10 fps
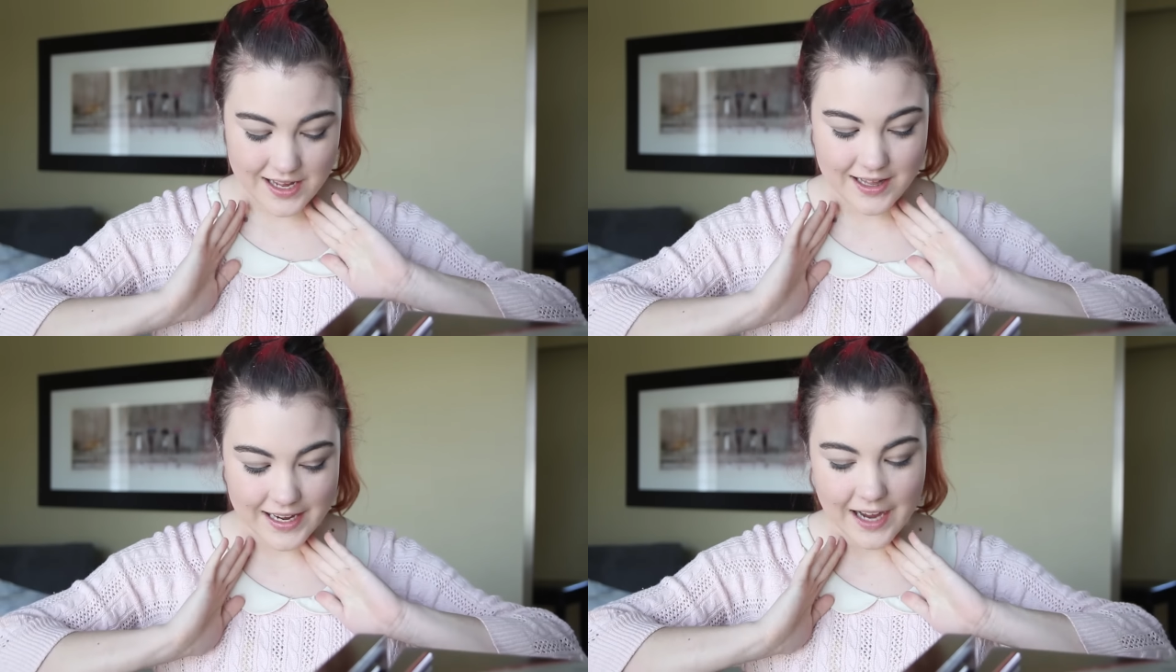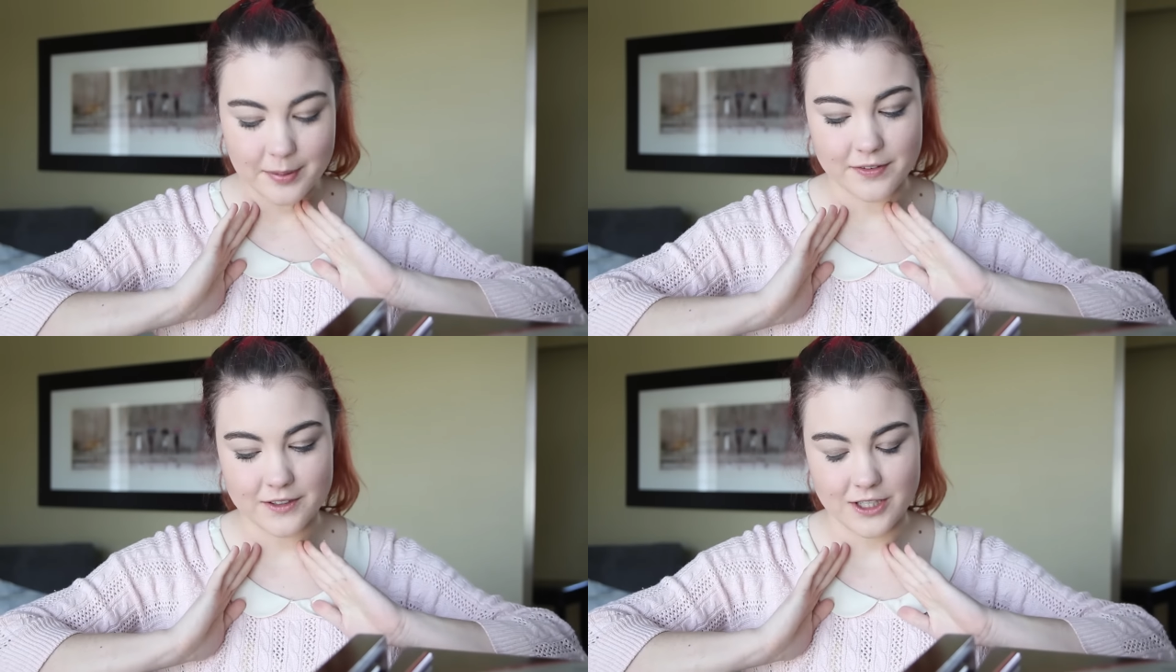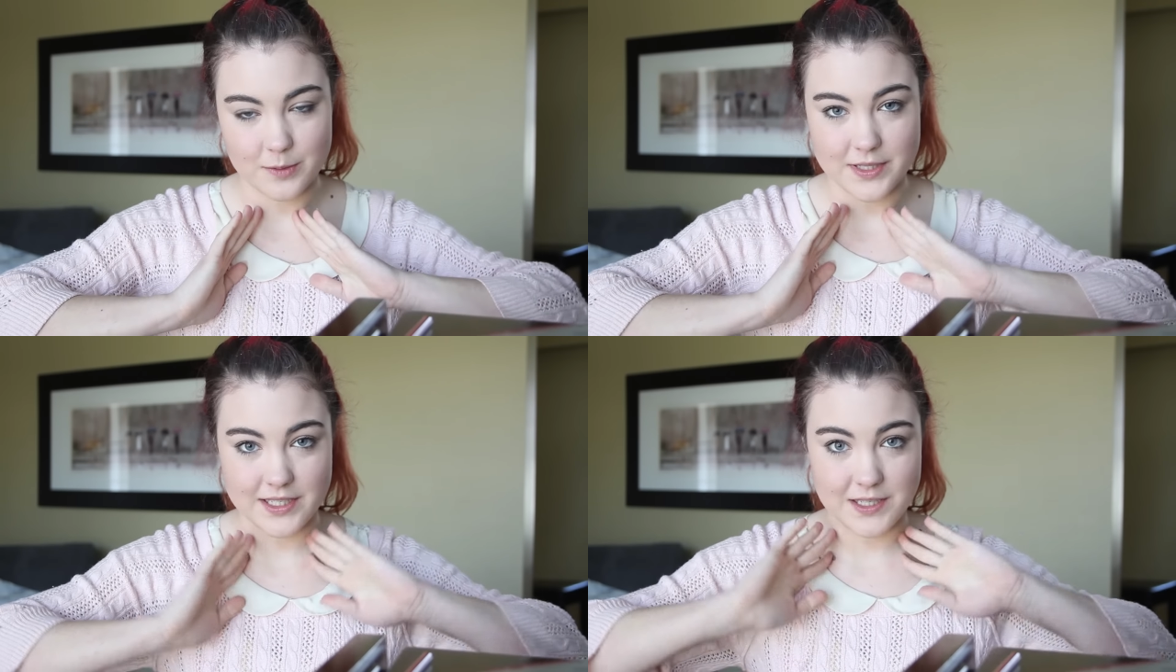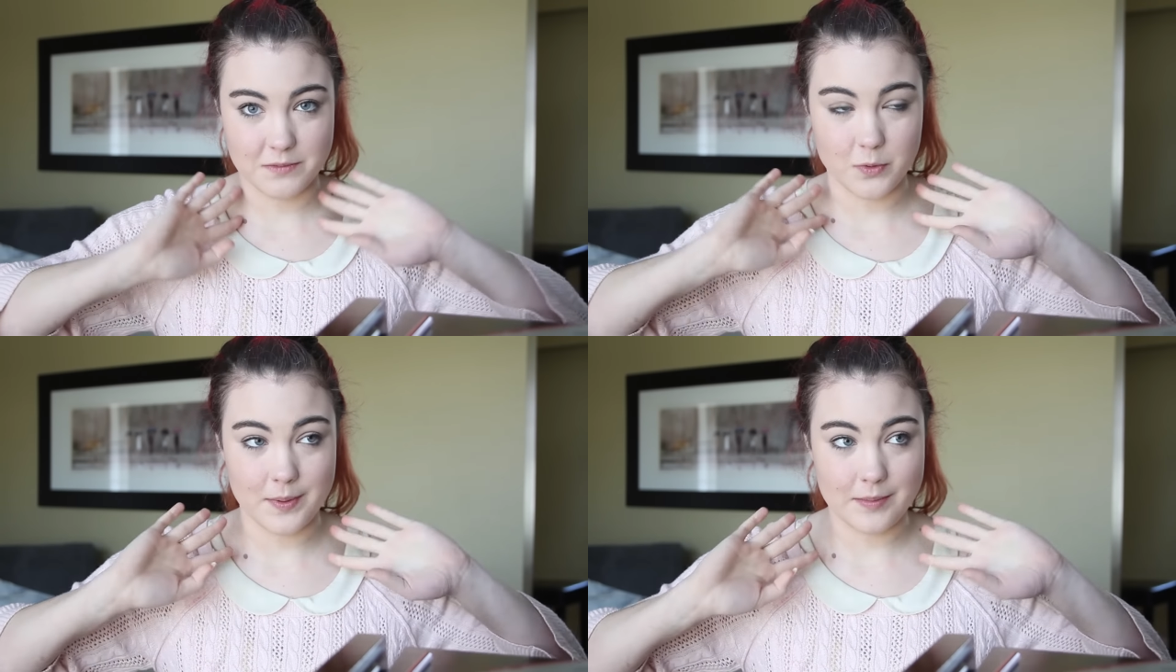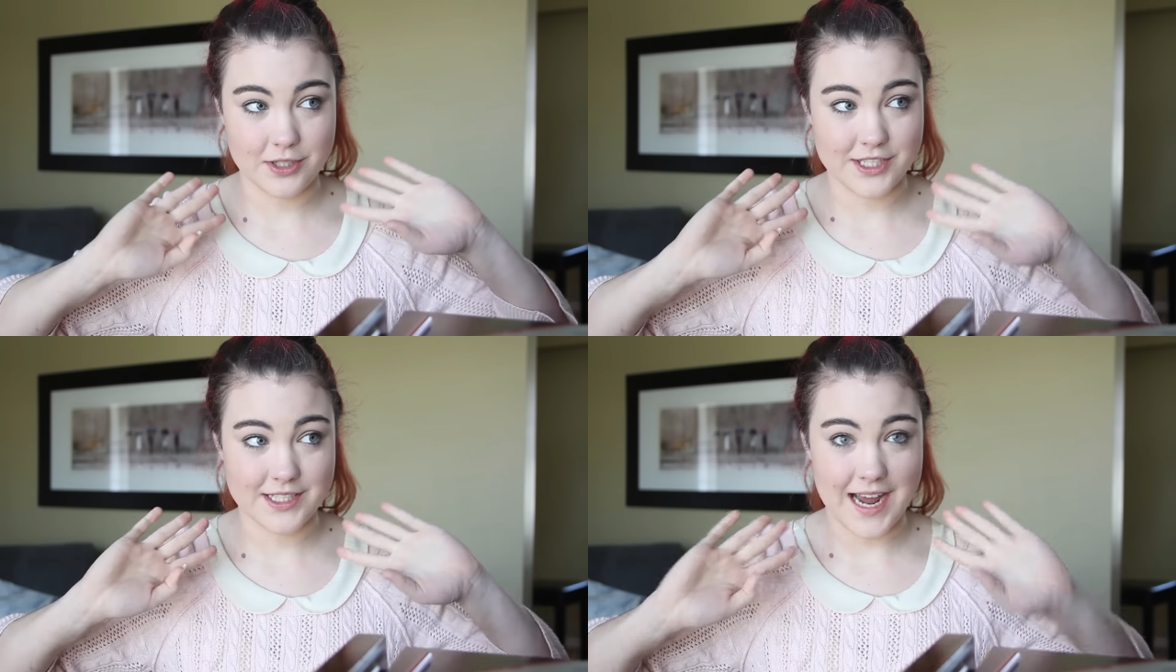like I prefer LARP systems where people
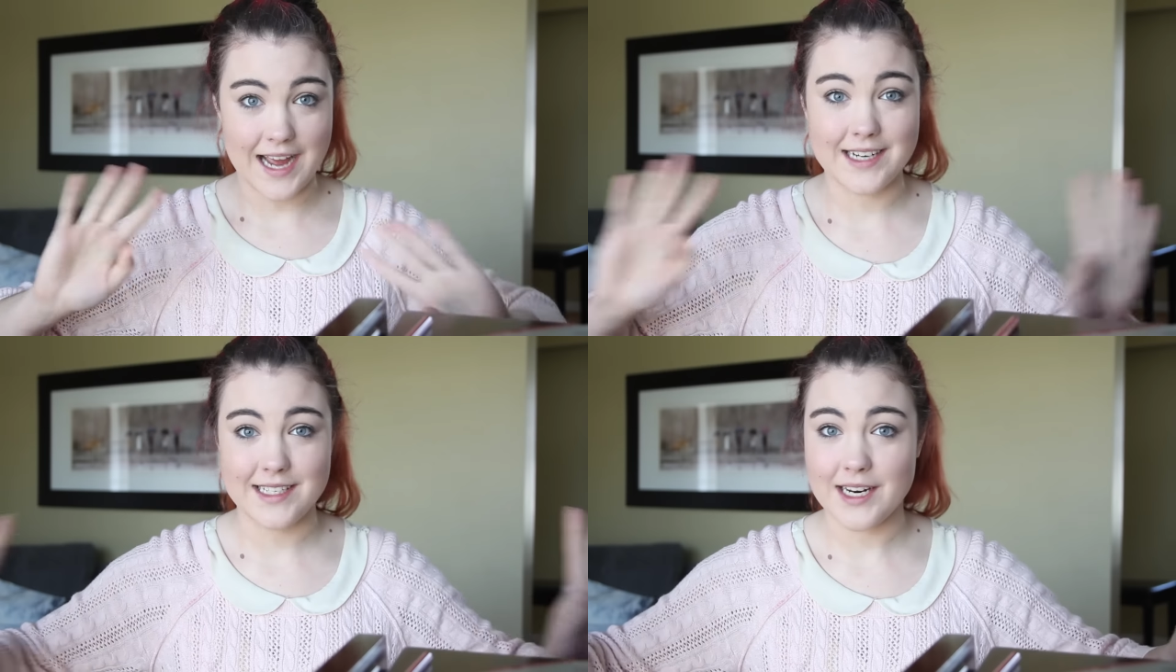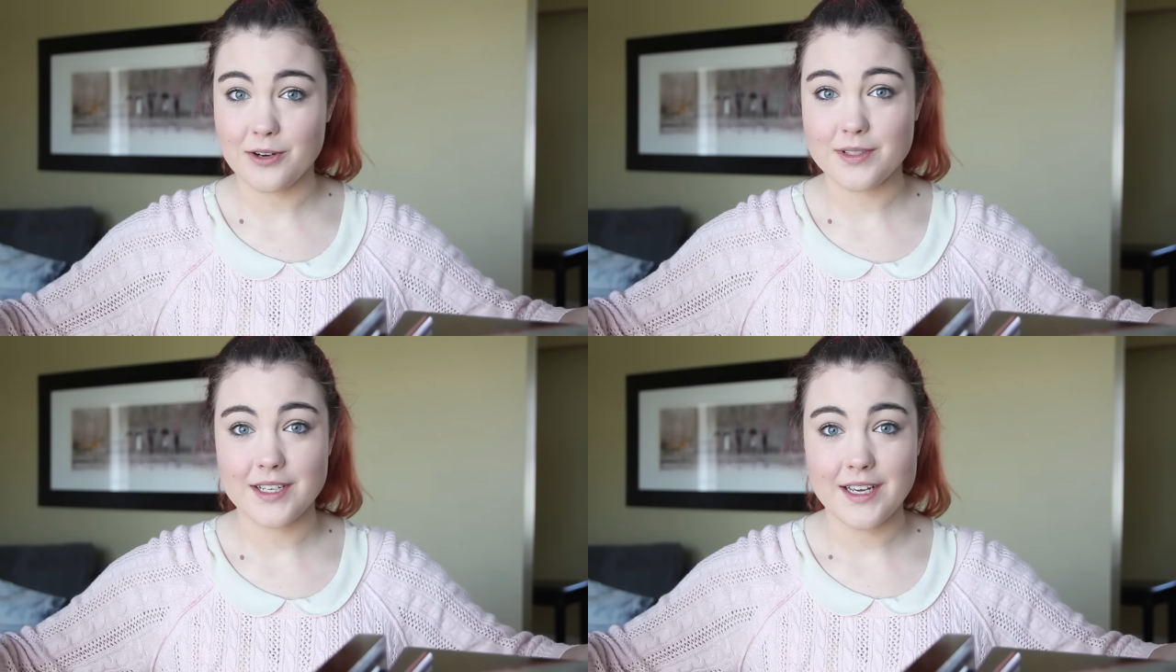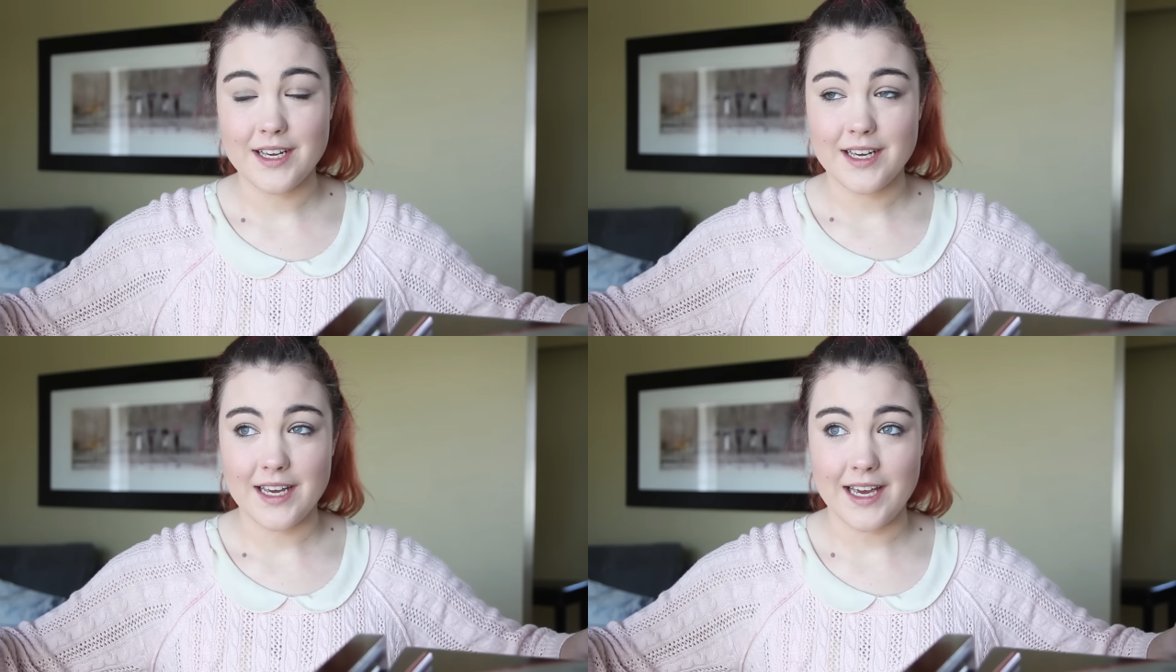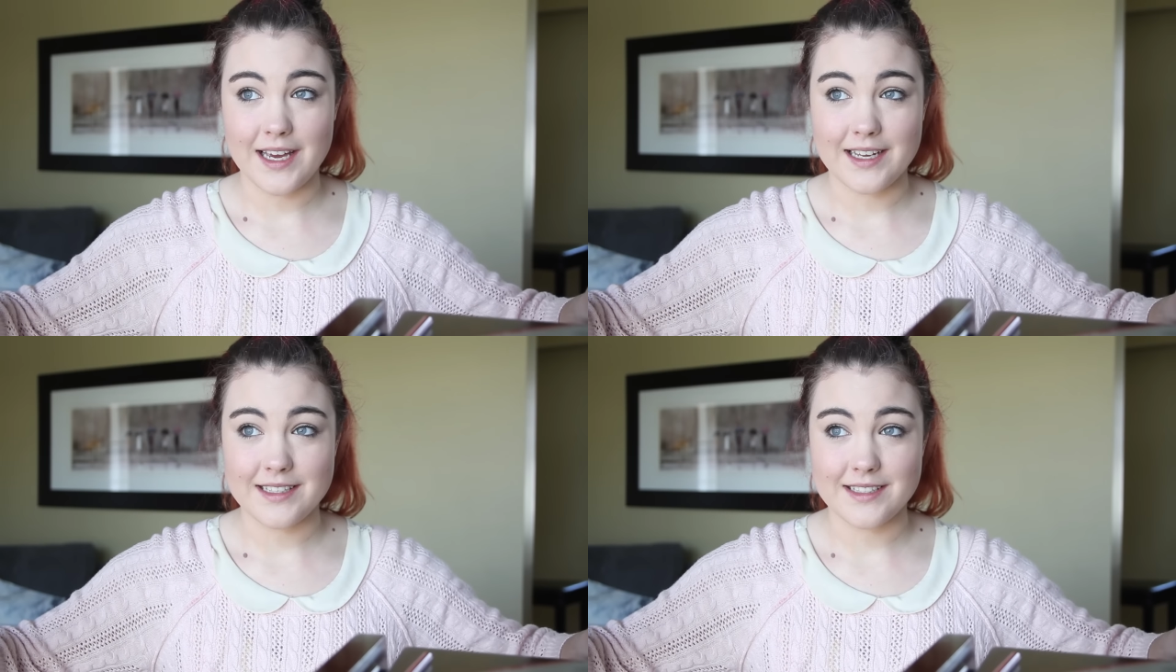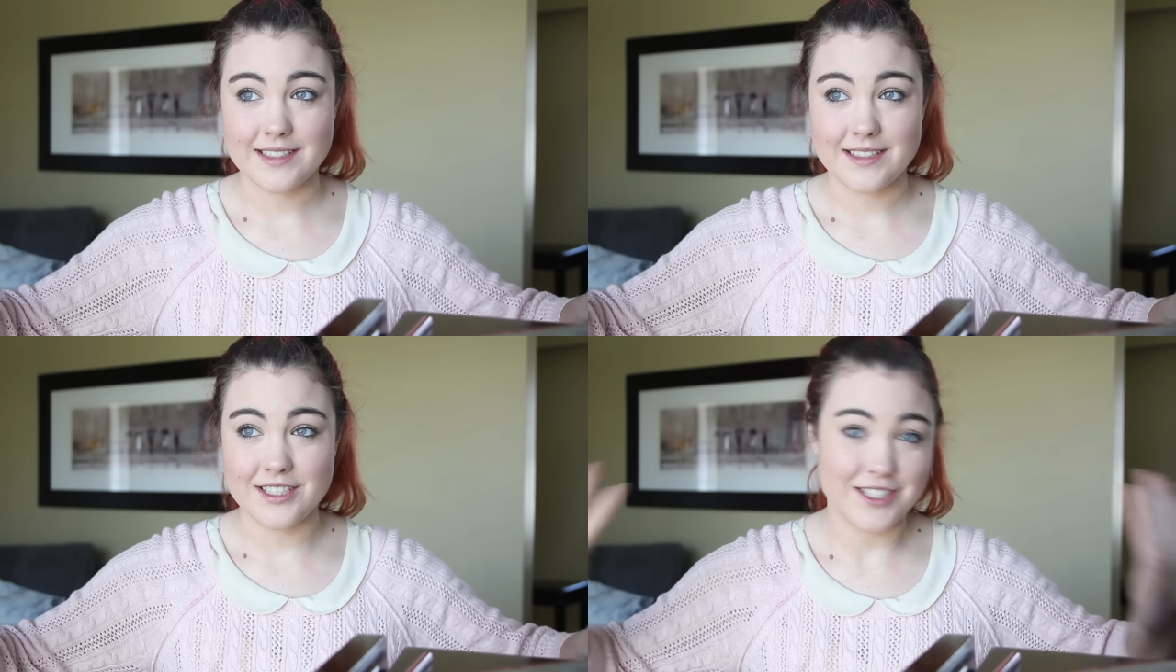just act it out and
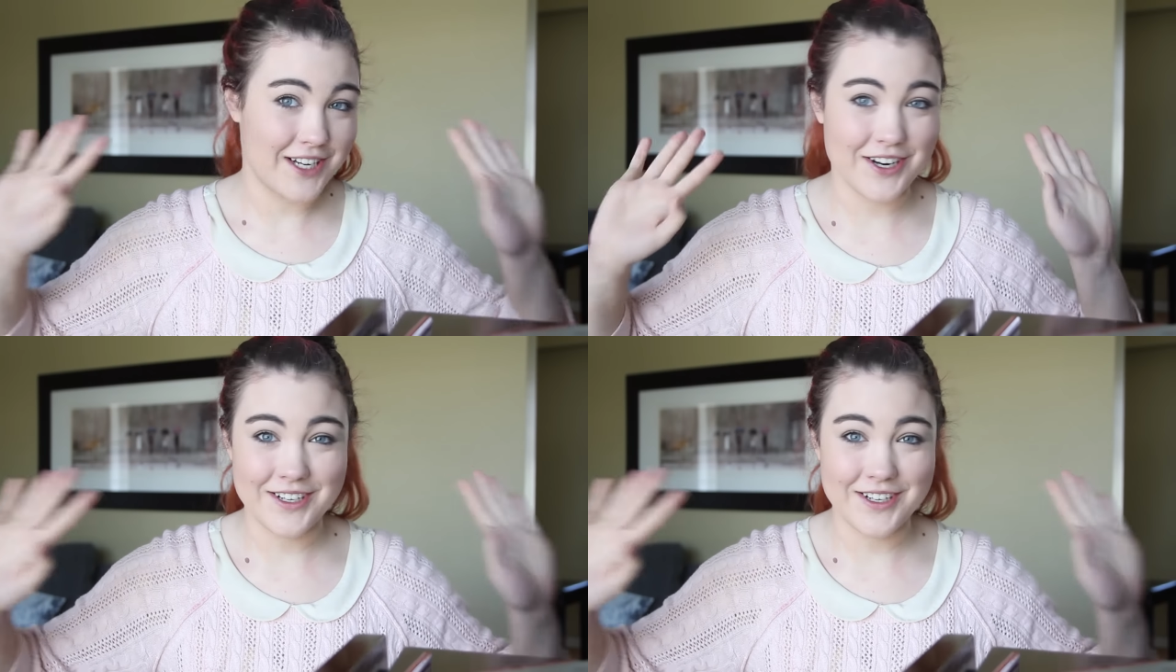just